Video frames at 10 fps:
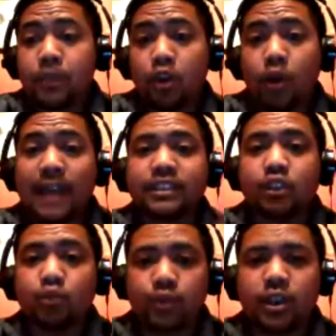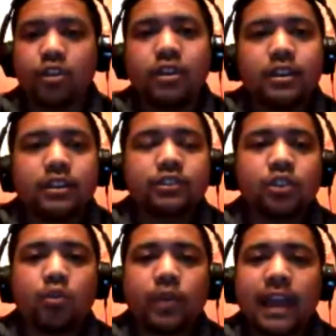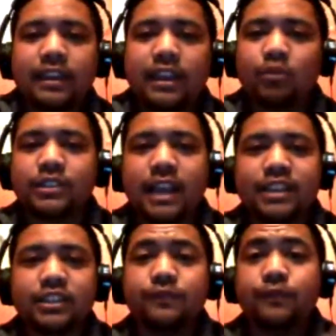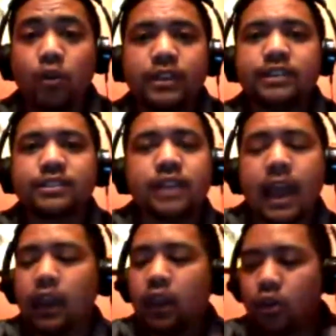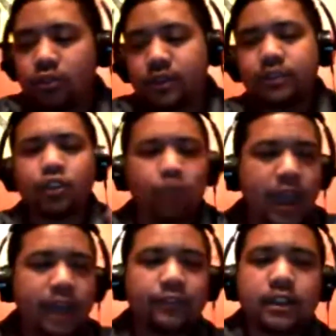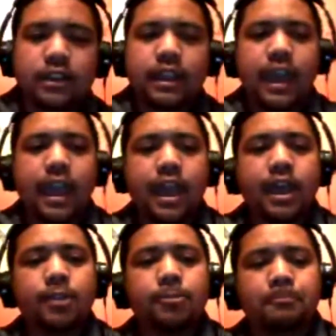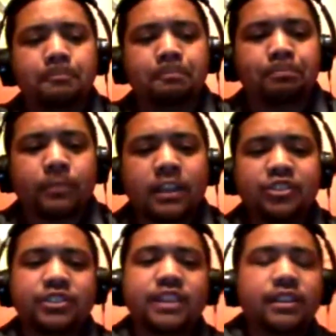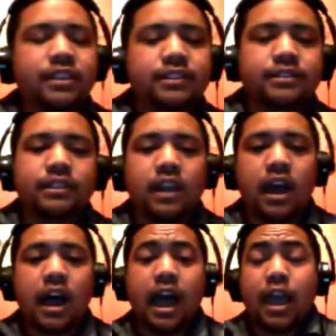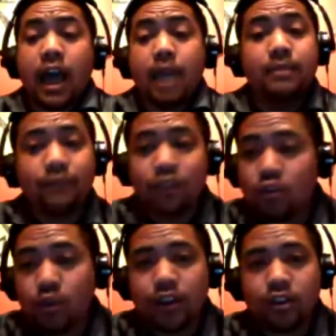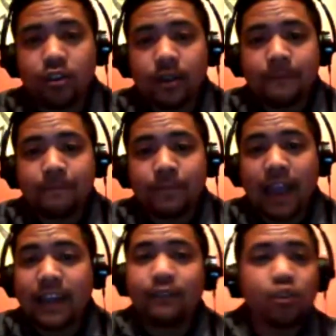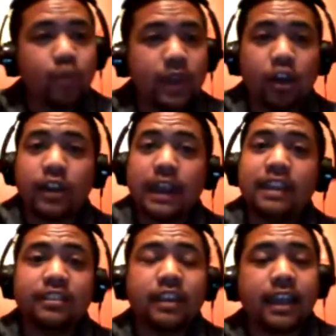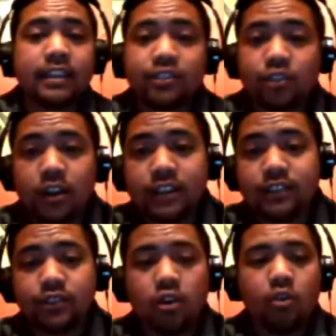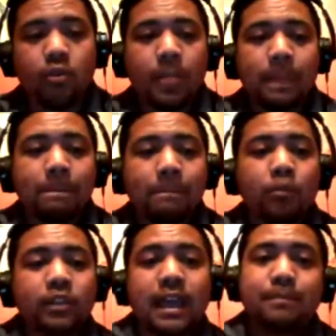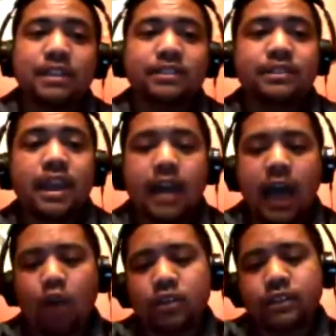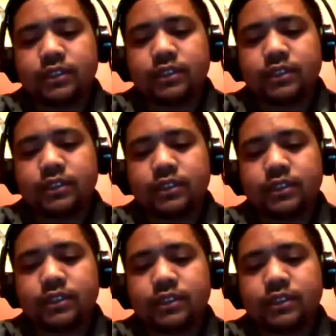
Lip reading: as a career. So what I did was I just focused. I learned the craft, and let's just say this, I'm never a quitter. I never quit on anything I get started. So with that being said, I was consistent